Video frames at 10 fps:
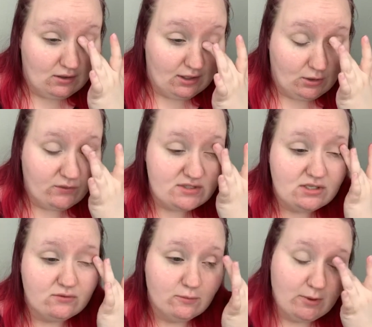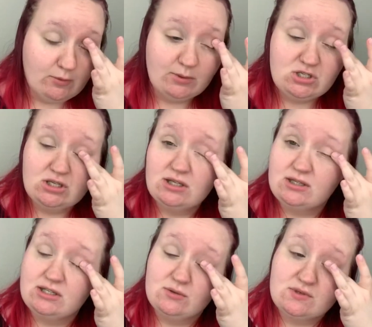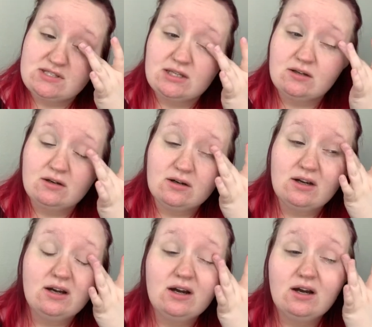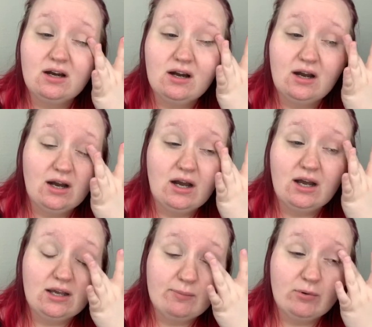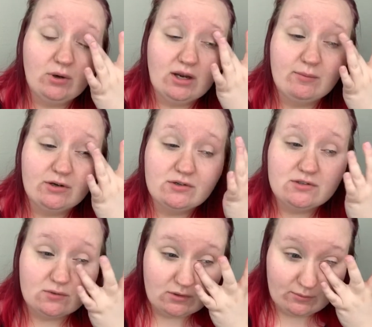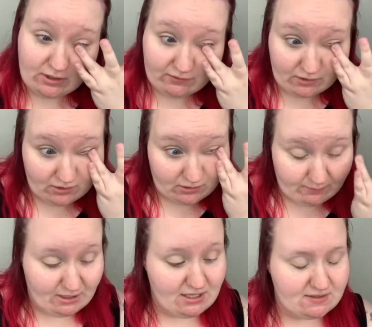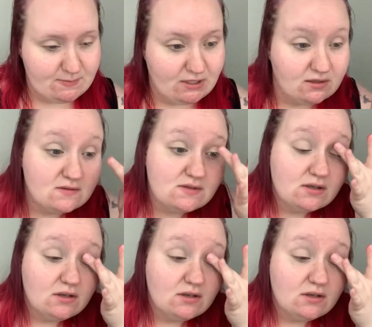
I know I've seen a few people mention that they don't set their eye primers or whatever, their base, because